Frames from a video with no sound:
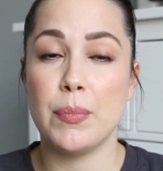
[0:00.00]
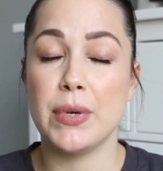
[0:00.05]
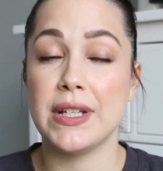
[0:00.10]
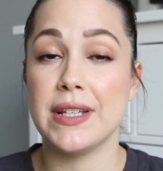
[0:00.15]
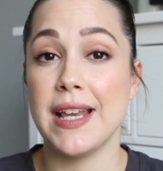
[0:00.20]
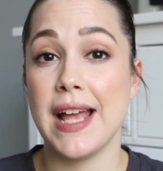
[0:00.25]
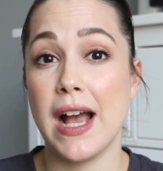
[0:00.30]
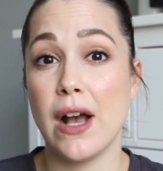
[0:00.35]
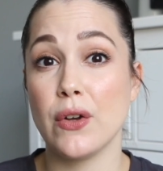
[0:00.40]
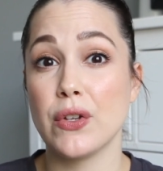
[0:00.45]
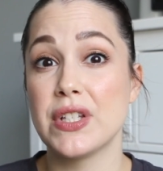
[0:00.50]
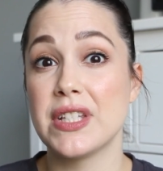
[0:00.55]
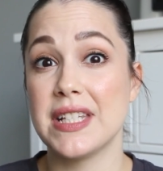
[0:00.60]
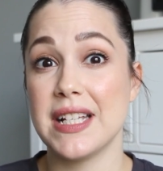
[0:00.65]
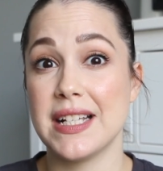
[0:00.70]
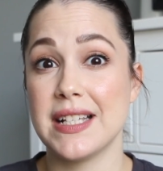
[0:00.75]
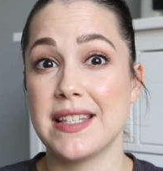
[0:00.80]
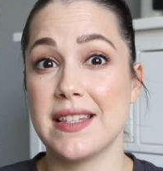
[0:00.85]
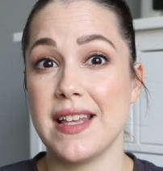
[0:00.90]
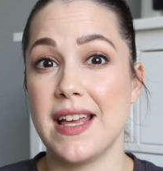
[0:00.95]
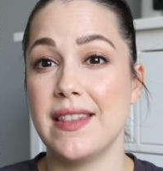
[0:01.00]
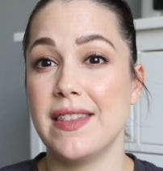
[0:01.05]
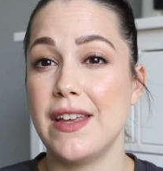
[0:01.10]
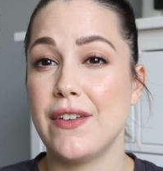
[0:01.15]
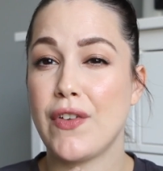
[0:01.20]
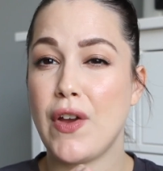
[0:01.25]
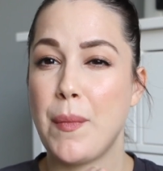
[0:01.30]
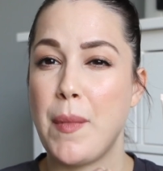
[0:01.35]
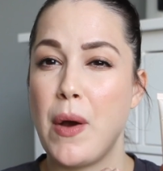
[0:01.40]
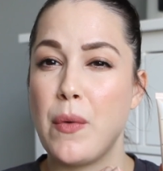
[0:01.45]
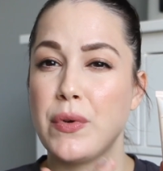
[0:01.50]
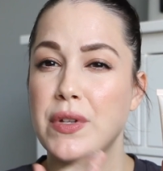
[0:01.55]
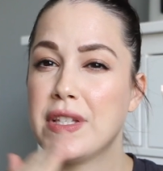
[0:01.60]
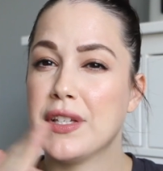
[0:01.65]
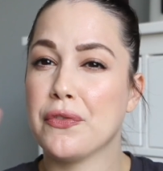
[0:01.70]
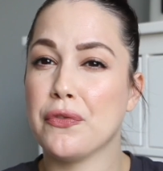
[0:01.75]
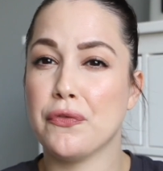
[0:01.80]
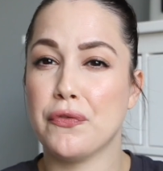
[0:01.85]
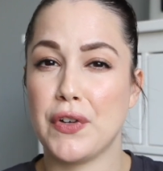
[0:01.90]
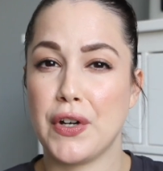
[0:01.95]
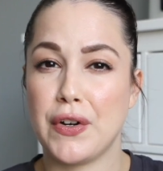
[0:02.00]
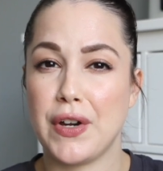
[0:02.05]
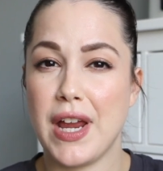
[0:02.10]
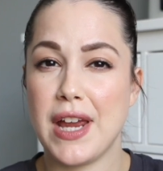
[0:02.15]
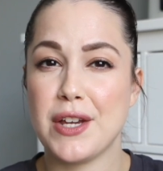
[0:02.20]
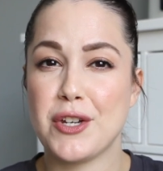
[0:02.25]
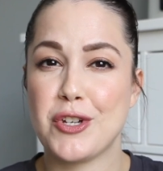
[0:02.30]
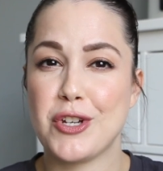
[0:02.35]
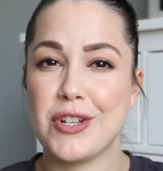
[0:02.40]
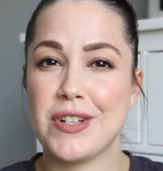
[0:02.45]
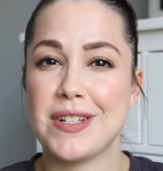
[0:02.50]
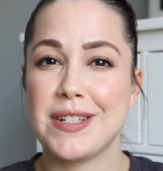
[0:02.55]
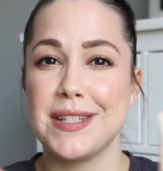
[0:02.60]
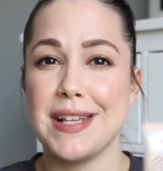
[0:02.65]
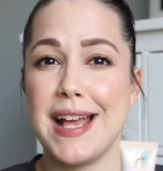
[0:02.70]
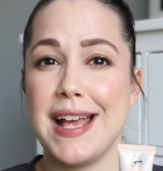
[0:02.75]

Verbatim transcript: But now since then they've come out with different variations